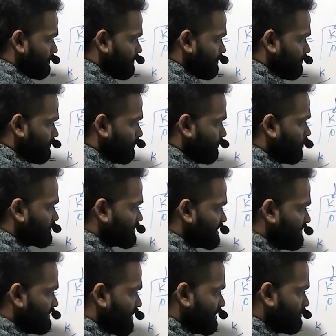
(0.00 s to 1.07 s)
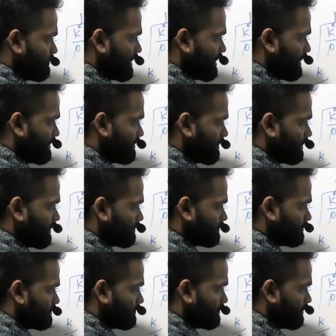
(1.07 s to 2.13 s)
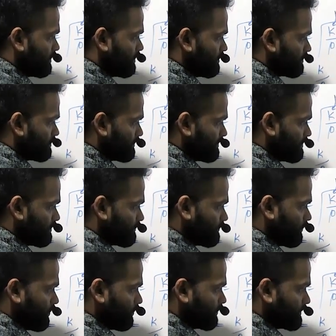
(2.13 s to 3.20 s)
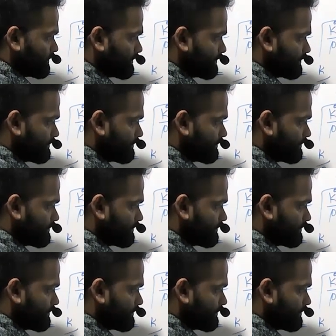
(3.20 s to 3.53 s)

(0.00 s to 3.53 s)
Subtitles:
force divided by area. So this is force